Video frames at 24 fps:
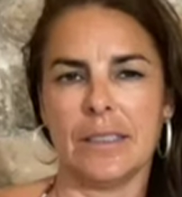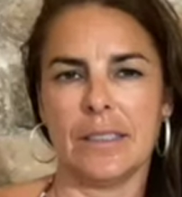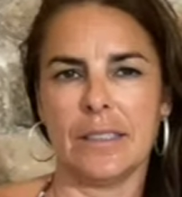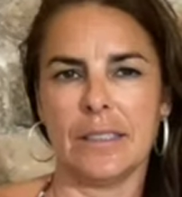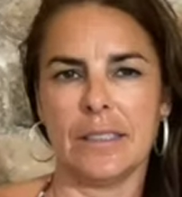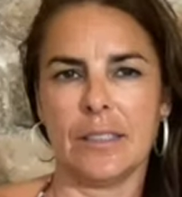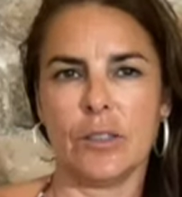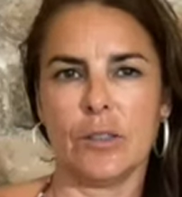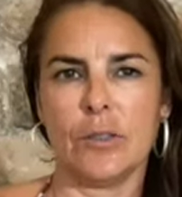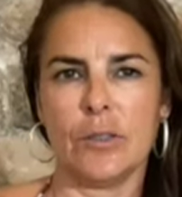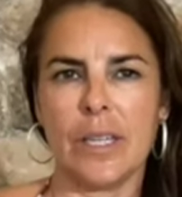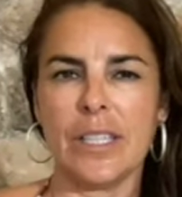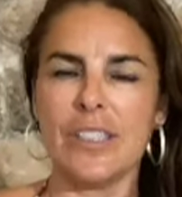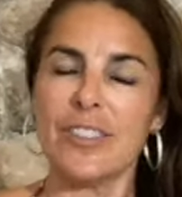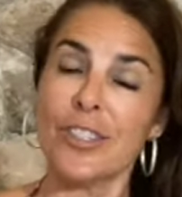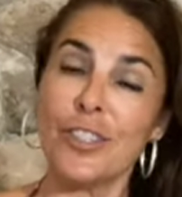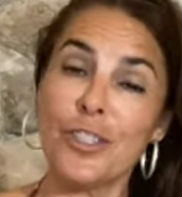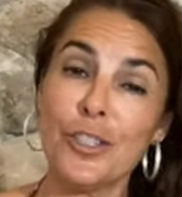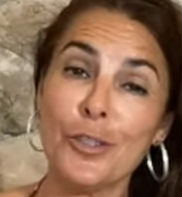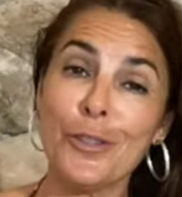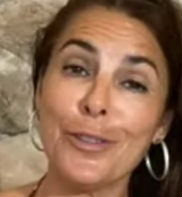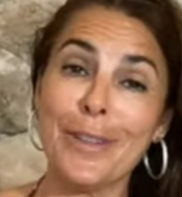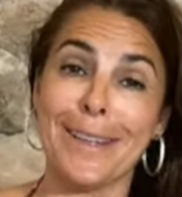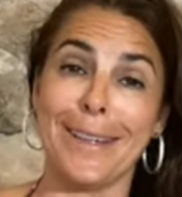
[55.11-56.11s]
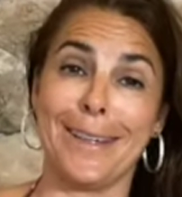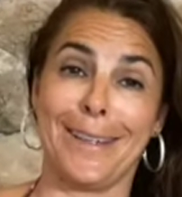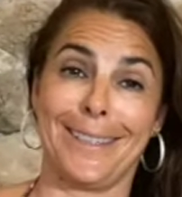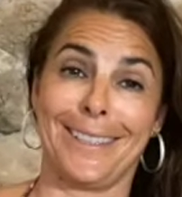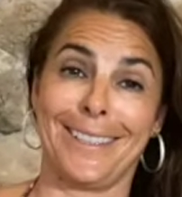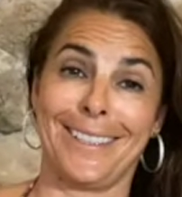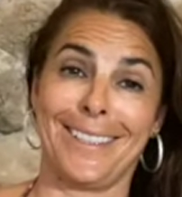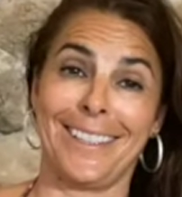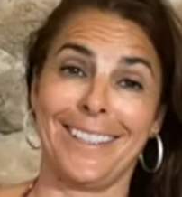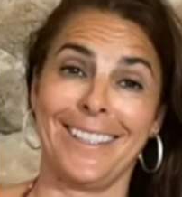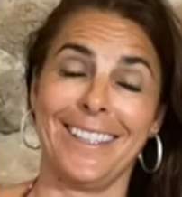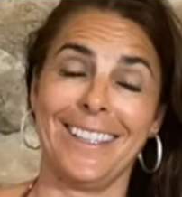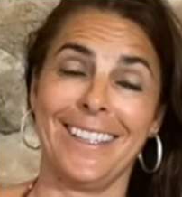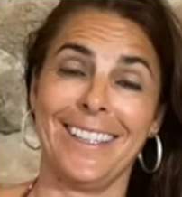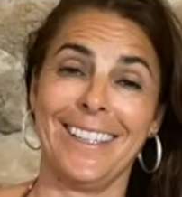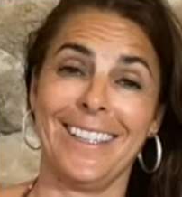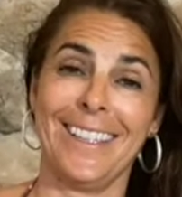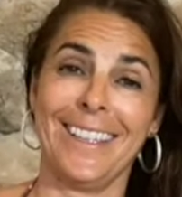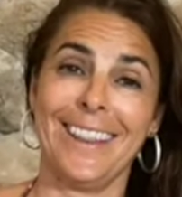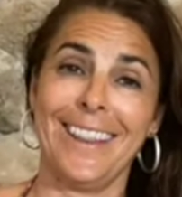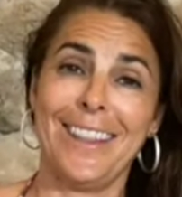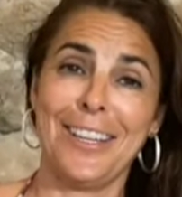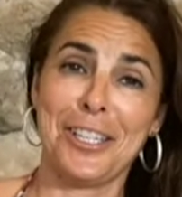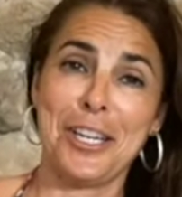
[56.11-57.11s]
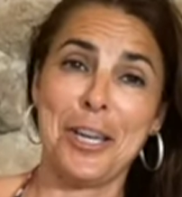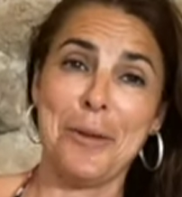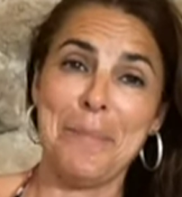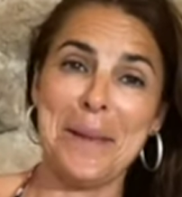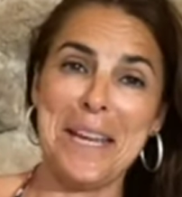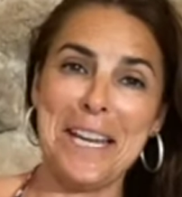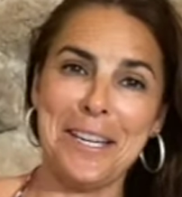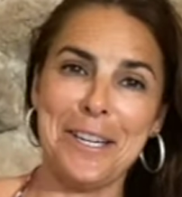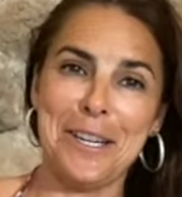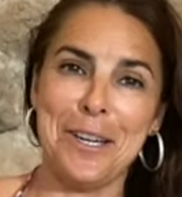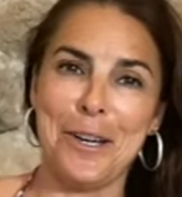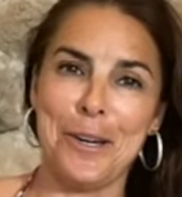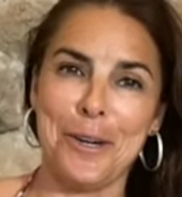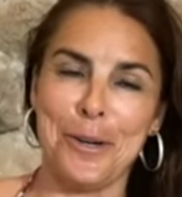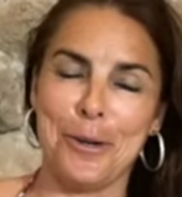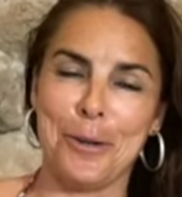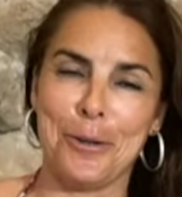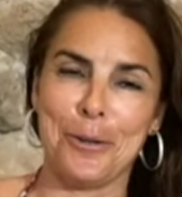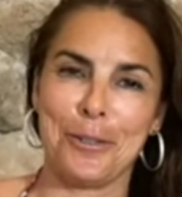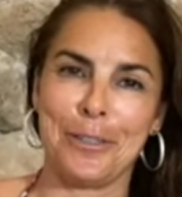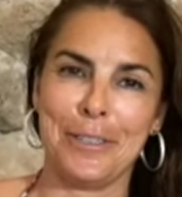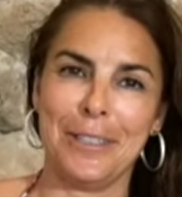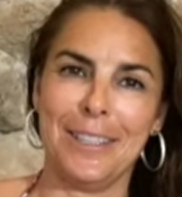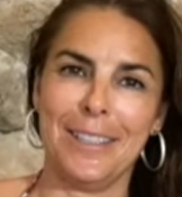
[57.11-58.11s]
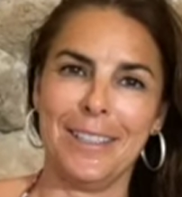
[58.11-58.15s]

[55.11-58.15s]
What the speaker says: So let's do this. The Camino.